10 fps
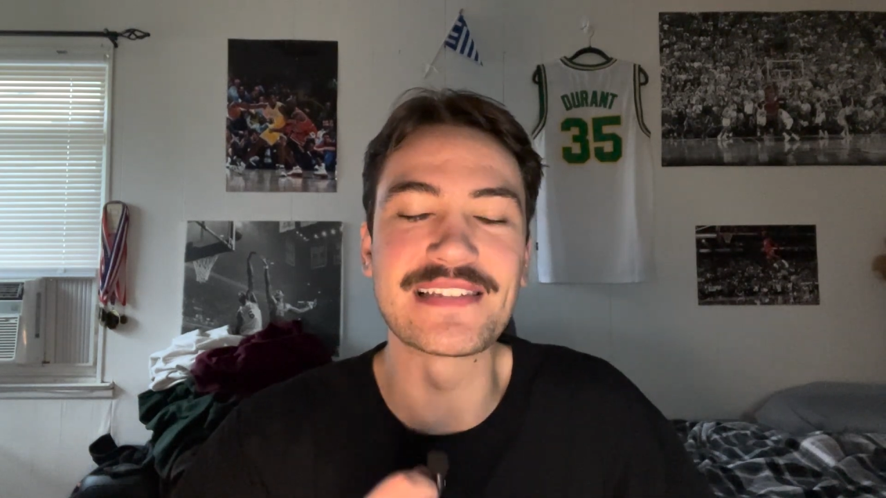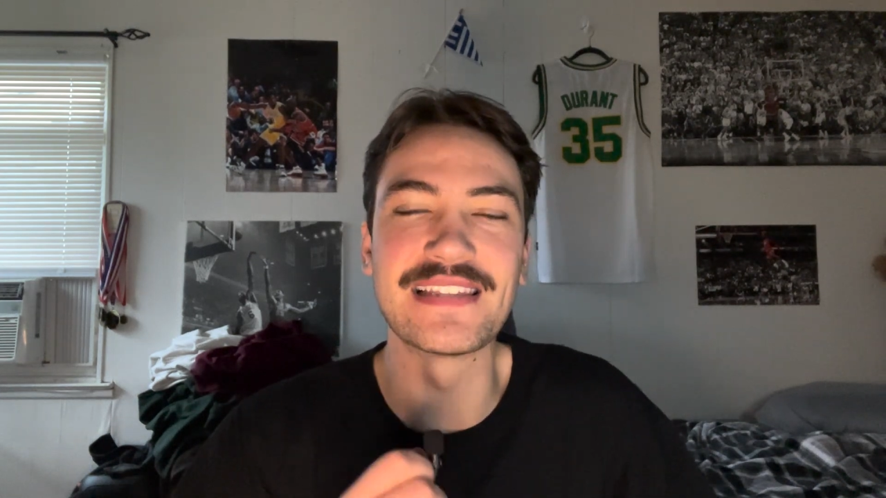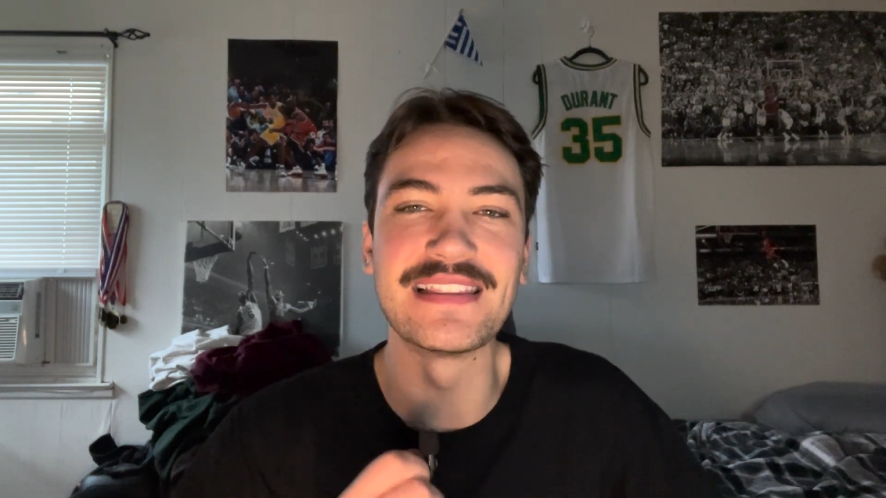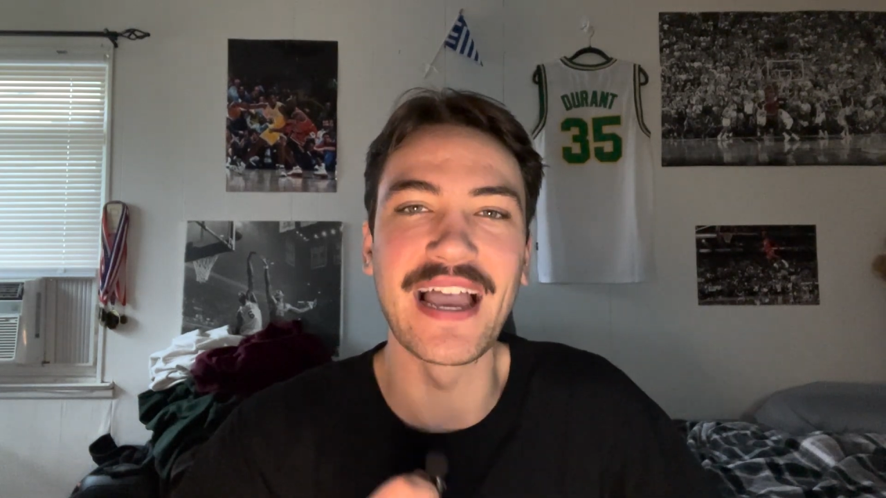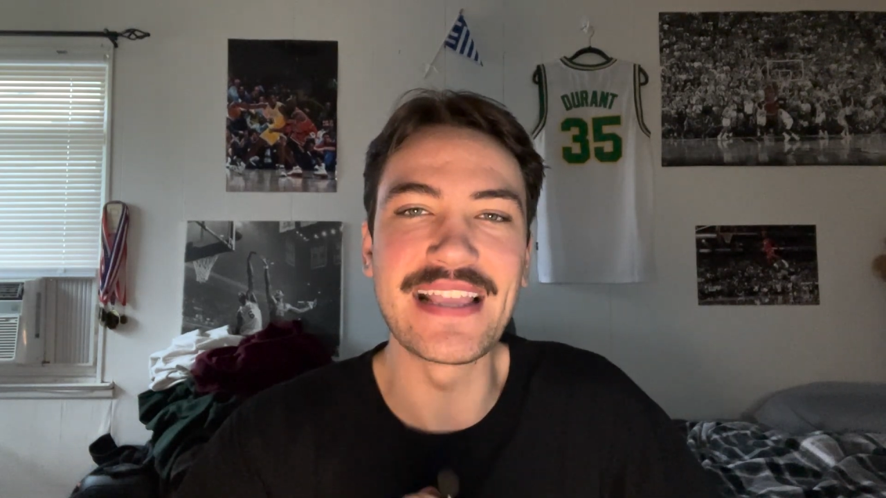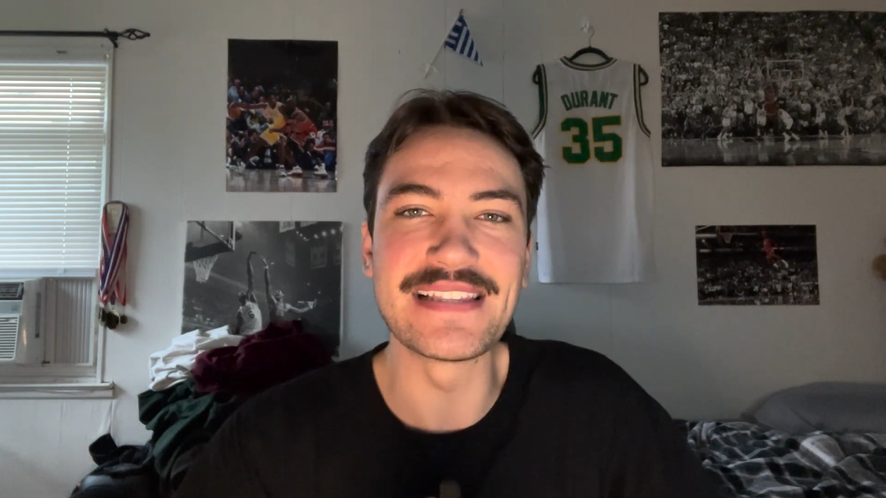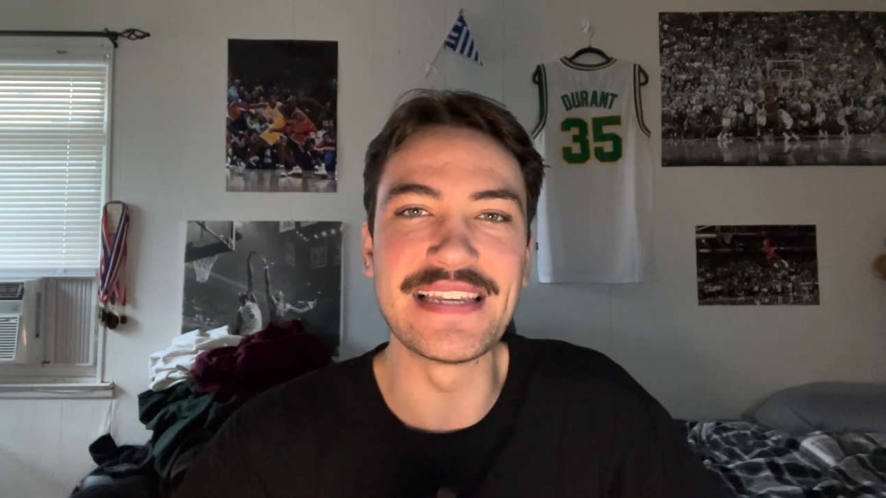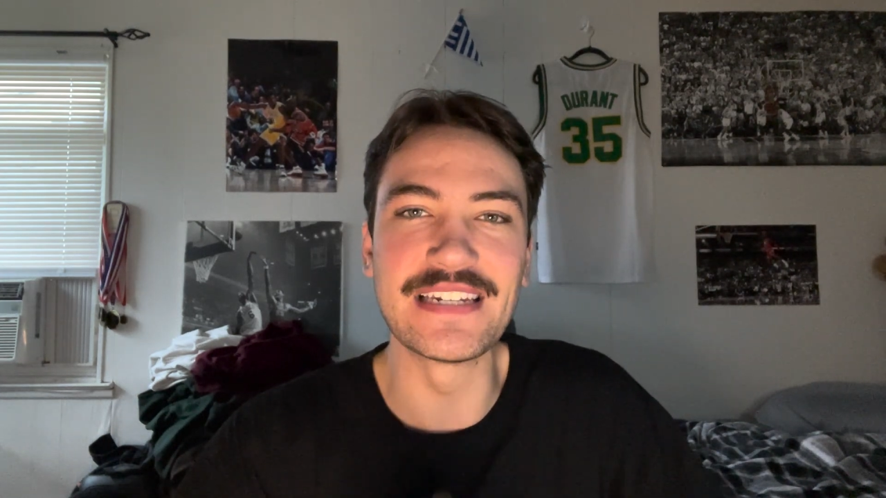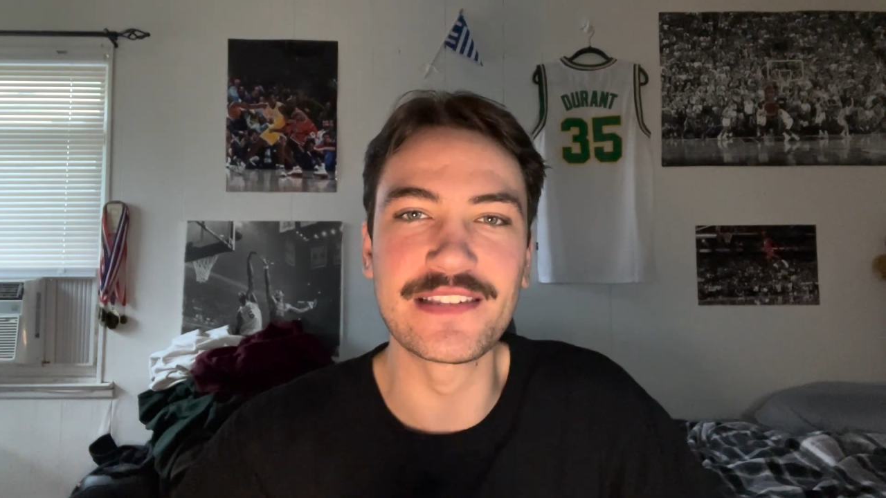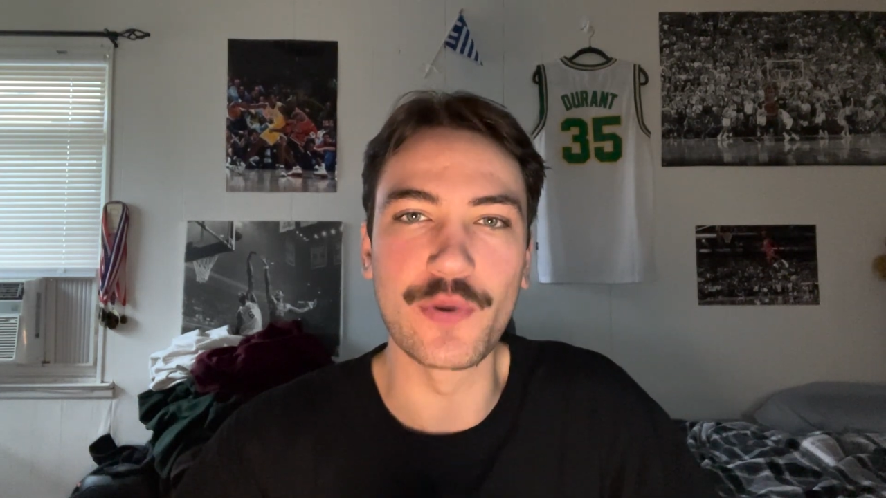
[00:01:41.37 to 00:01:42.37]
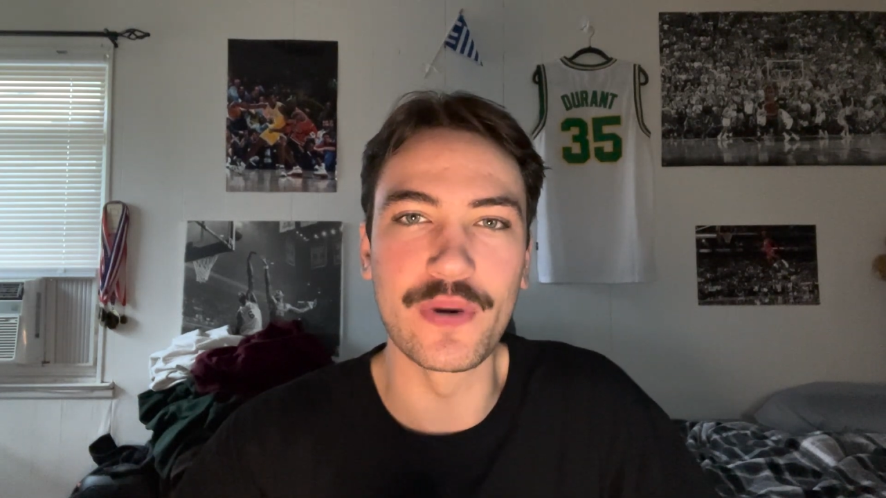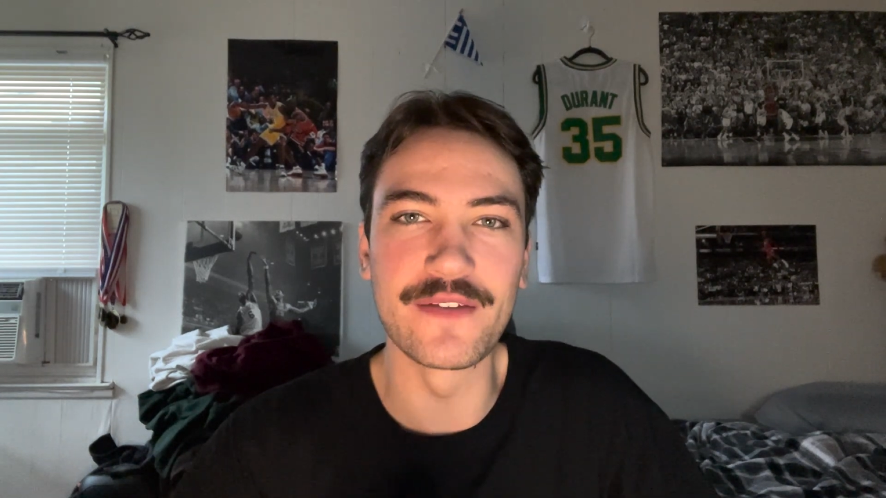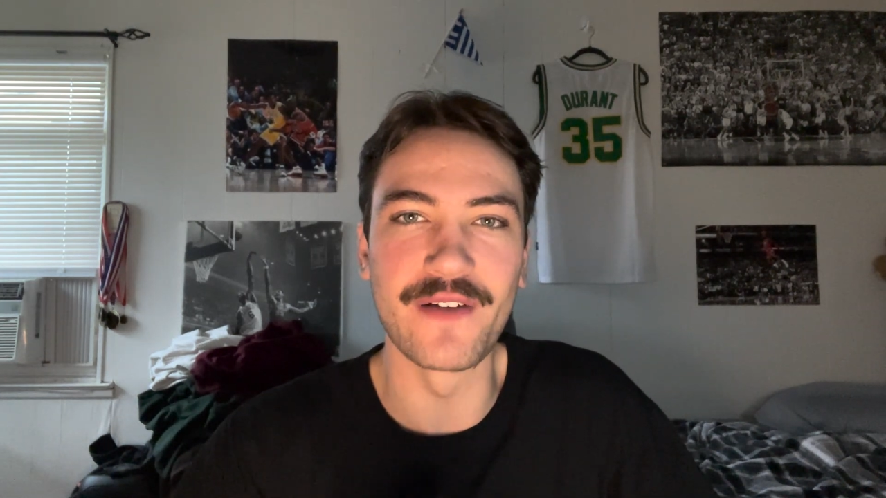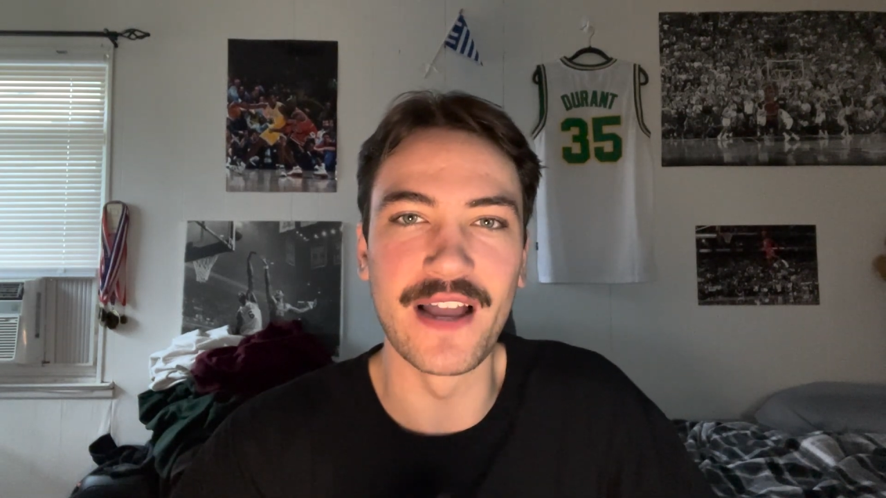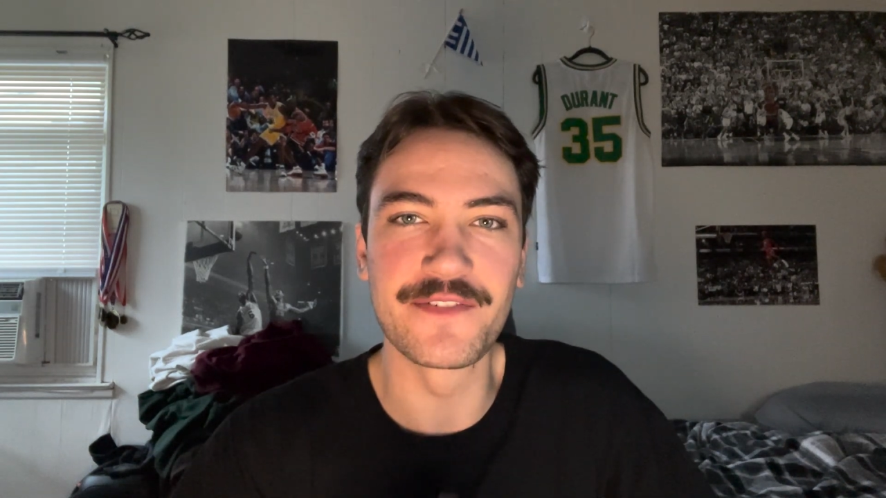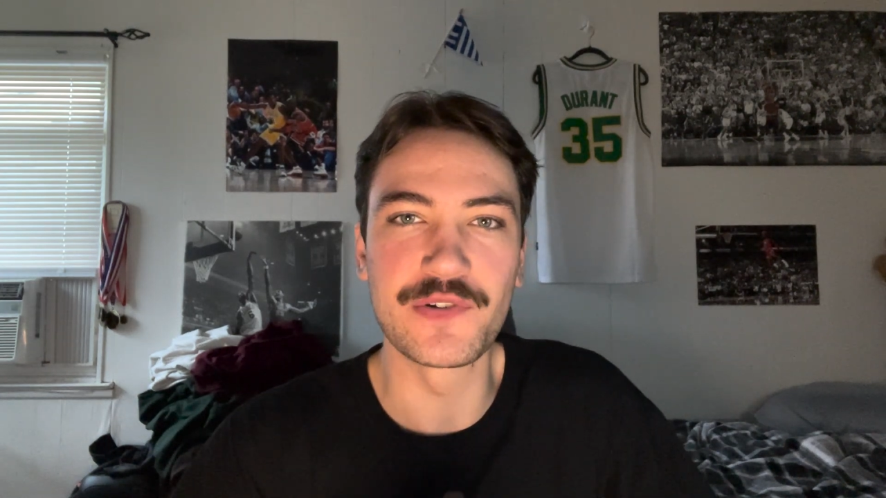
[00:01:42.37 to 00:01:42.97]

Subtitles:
19 to 25